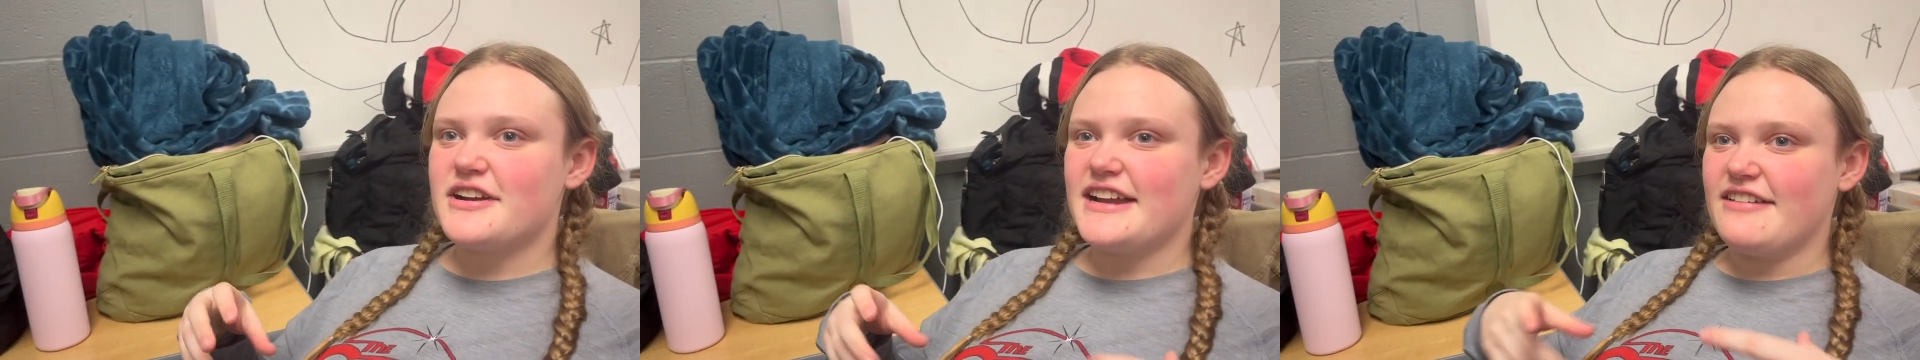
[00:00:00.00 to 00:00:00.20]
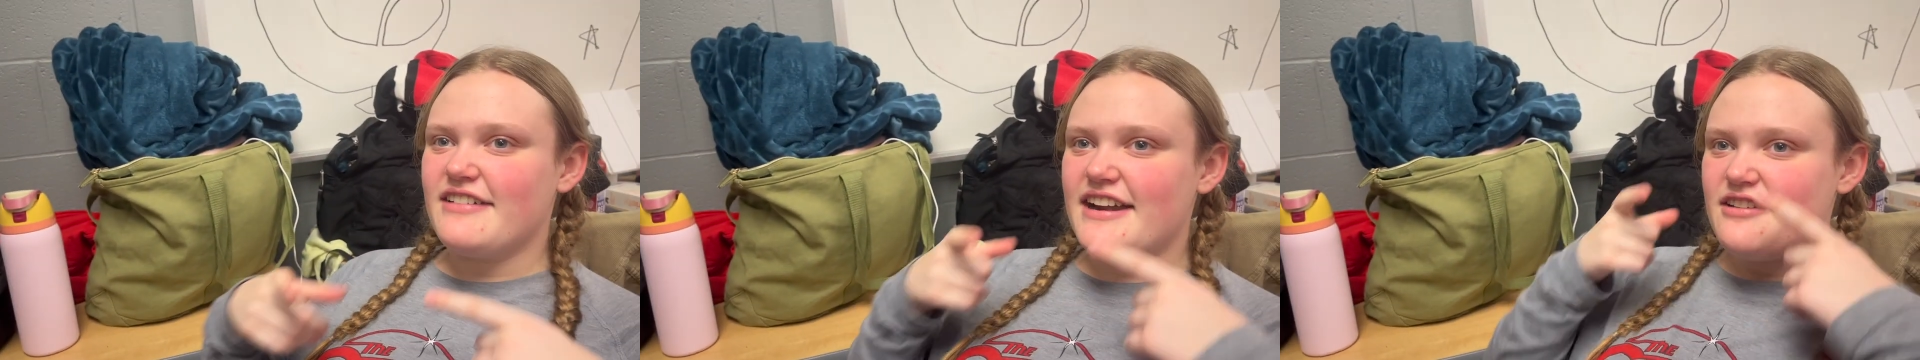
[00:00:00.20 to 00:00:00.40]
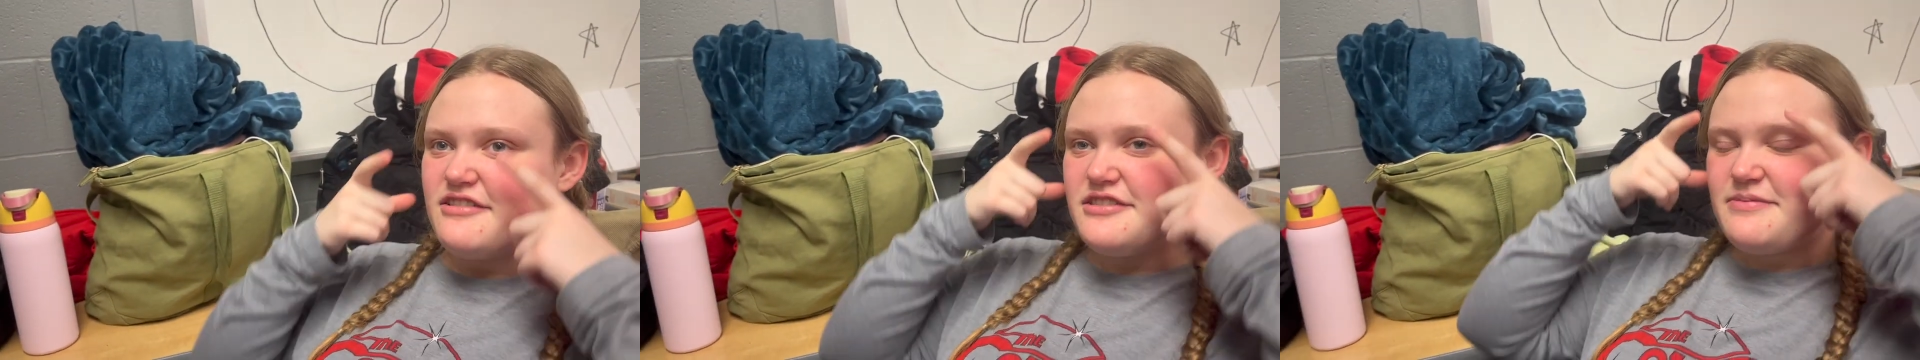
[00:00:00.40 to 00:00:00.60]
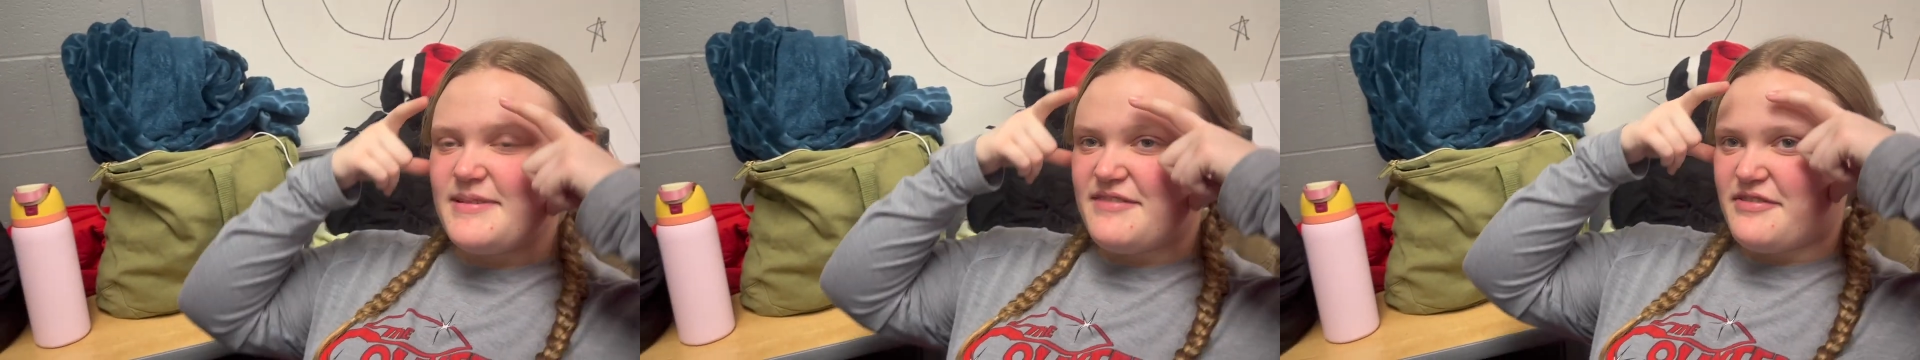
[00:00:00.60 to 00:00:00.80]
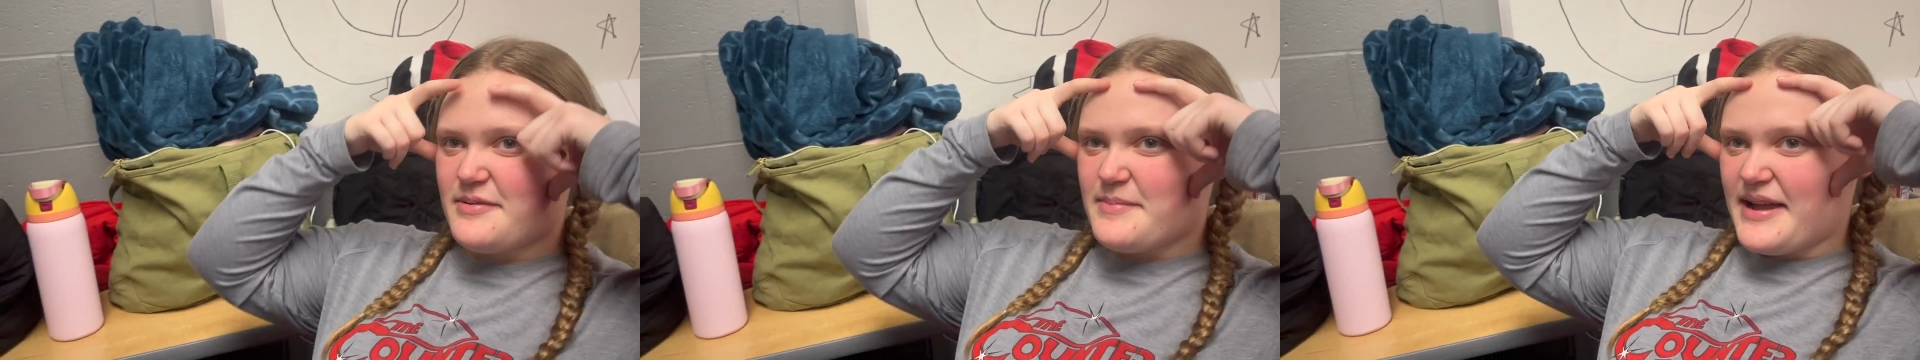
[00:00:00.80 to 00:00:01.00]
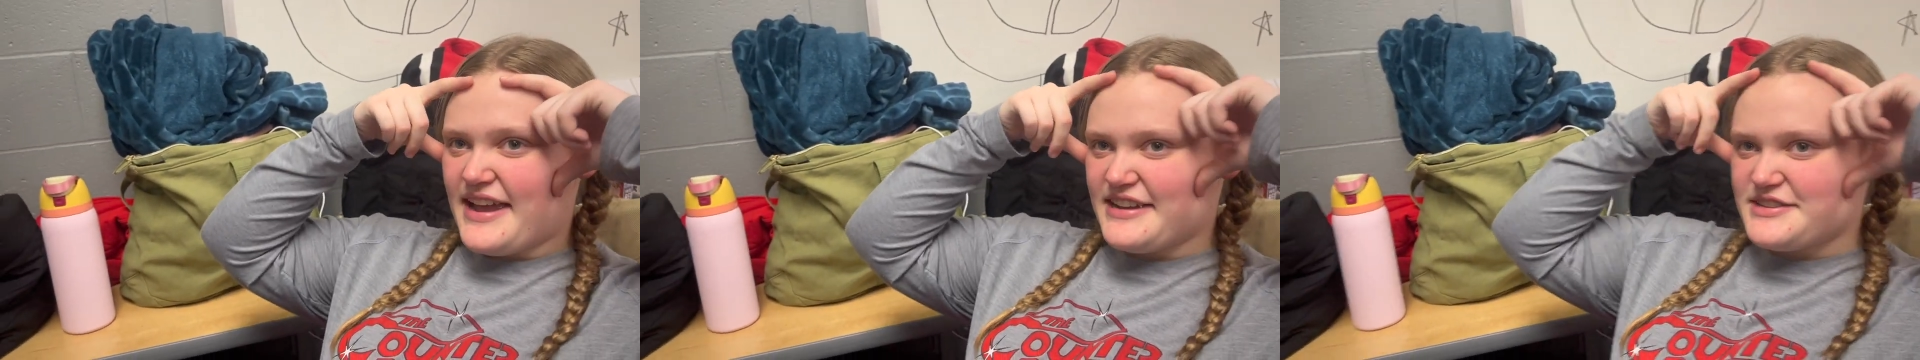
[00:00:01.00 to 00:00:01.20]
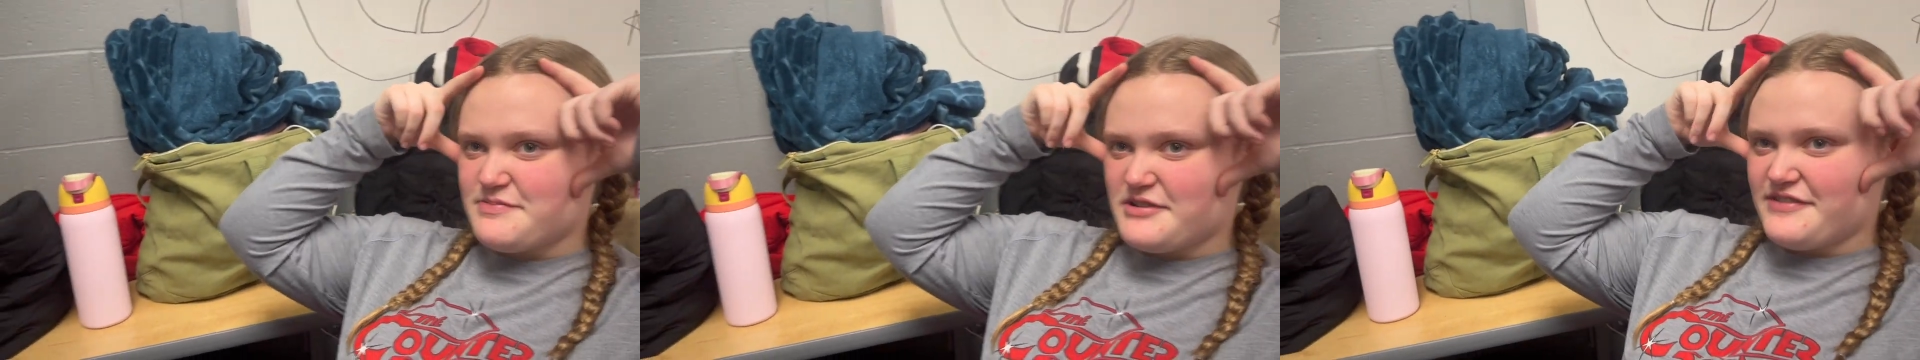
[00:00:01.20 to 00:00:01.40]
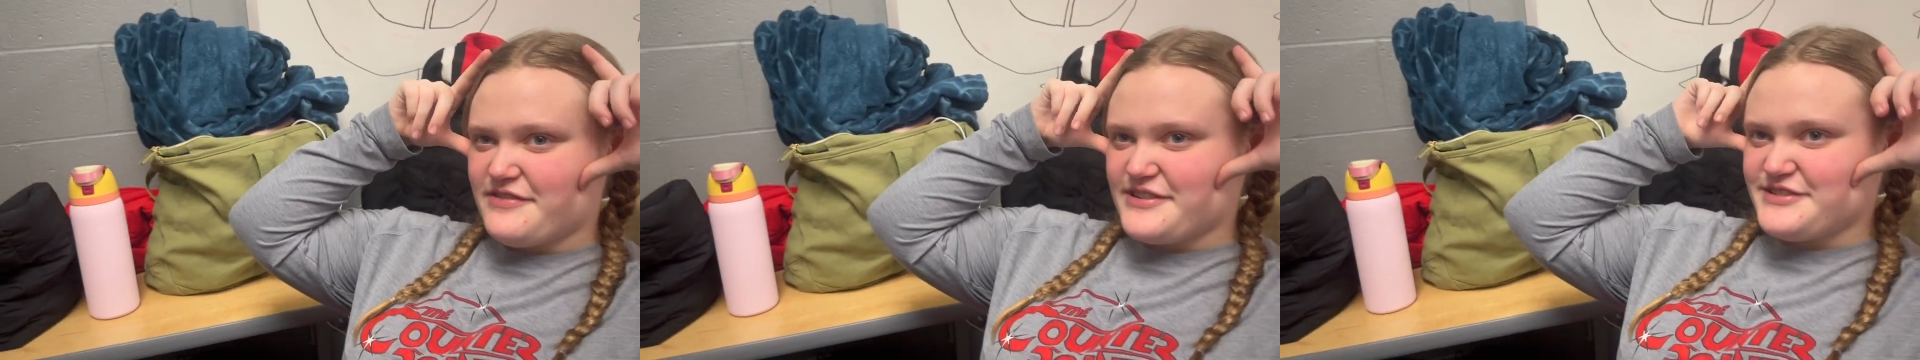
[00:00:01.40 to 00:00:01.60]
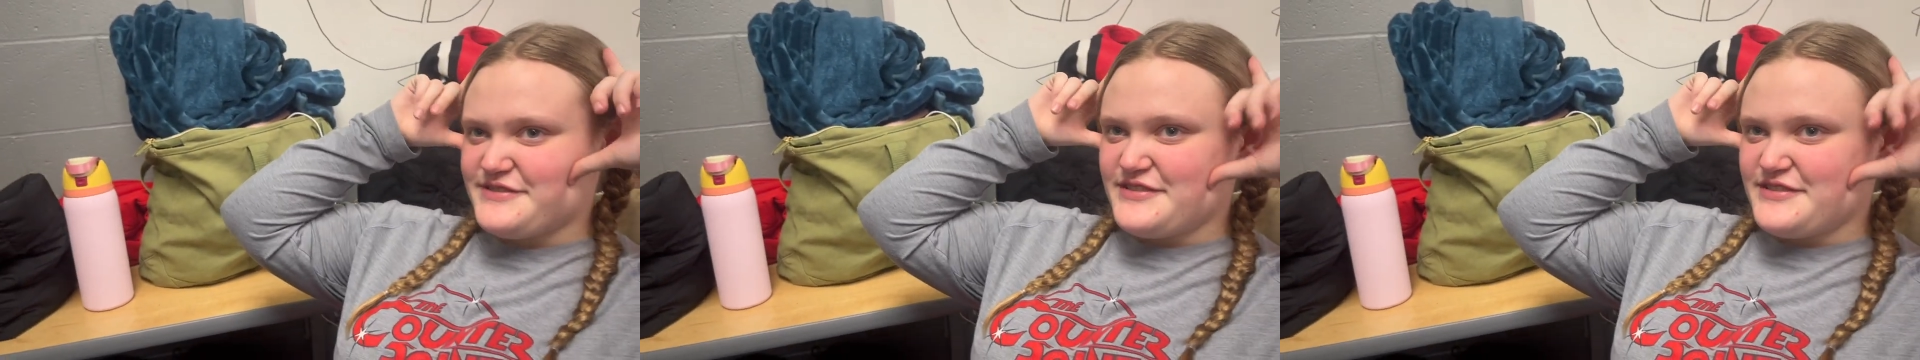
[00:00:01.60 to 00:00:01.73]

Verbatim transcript: get ready with me for my ex-boyfriend's